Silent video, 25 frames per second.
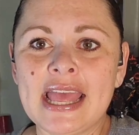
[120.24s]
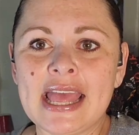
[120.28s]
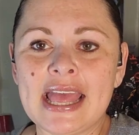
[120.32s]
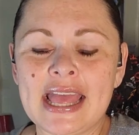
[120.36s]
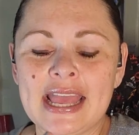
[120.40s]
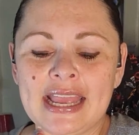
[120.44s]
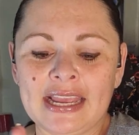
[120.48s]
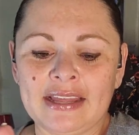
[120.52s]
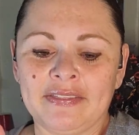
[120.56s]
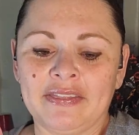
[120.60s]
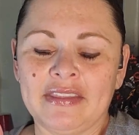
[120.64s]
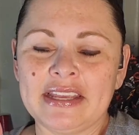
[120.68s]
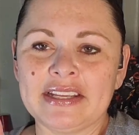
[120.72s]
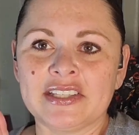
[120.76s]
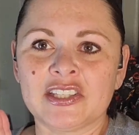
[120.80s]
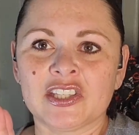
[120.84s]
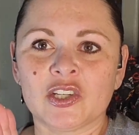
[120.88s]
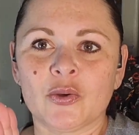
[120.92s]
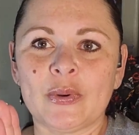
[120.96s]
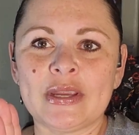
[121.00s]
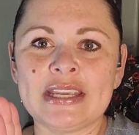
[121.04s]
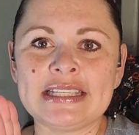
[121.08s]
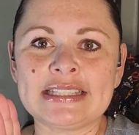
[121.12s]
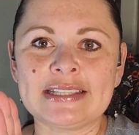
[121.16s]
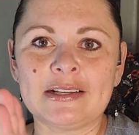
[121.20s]
and they
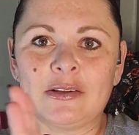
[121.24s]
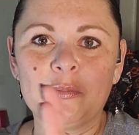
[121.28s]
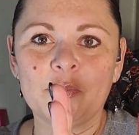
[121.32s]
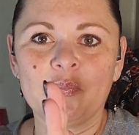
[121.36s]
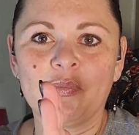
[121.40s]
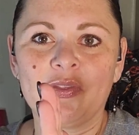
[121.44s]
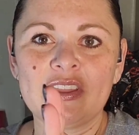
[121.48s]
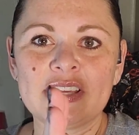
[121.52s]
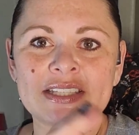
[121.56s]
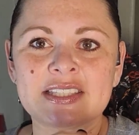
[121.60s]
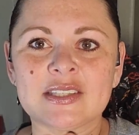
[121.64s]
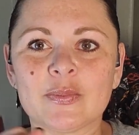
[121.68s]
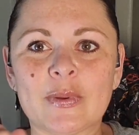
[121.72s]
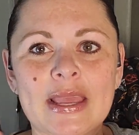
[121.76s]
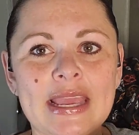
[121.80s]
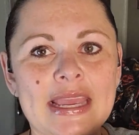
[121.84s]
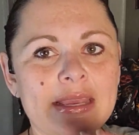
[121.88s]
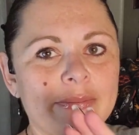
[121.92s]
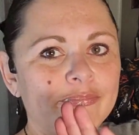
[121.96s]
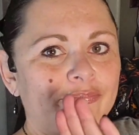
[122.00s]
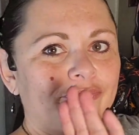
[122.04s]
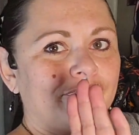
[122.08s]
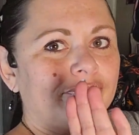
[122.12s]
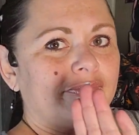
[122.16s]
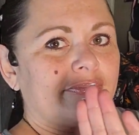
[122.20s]
squeeze them this way
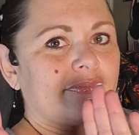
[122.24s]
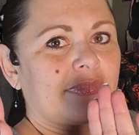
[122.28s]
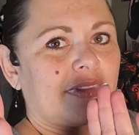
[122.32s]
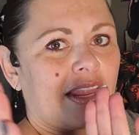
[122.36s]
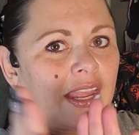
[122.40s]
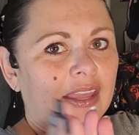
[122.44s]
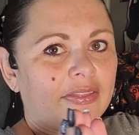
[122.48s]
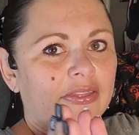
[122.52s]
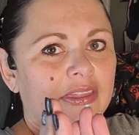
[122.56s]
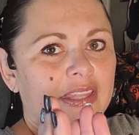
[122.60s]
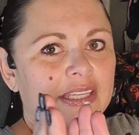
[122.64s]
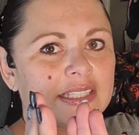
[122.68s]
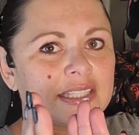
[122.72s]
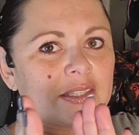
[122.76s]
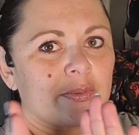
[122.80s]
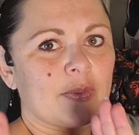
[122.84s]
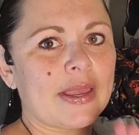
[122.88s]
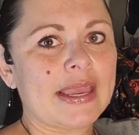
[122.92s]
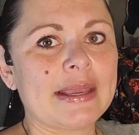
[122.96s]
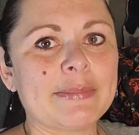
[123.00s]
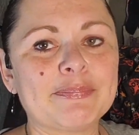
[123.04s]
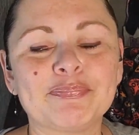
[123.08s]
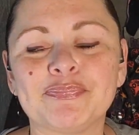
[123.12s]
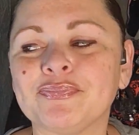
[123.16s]
and this way.